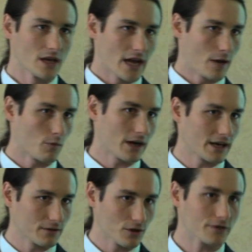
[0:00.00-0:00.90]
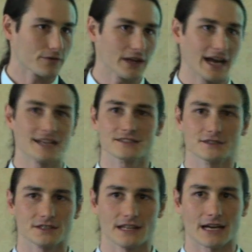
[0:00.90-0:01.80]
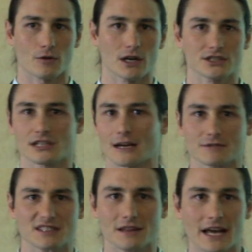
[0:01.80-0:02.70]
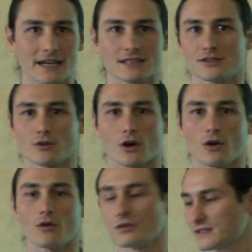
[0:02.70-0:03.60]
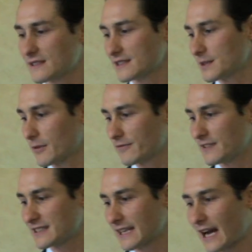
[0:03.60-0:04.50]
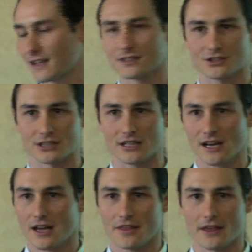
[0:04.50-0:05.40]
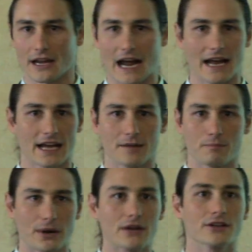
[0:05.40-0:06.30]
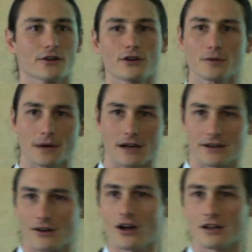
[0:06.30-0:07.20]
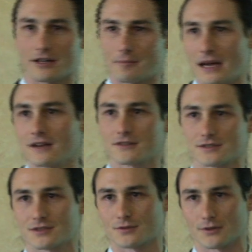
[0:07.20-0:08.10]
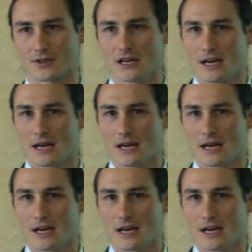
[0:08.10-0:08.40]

And when I looked for the answer to that question, I was led into a whole system of physiology that I had barely heard about at all in medical school,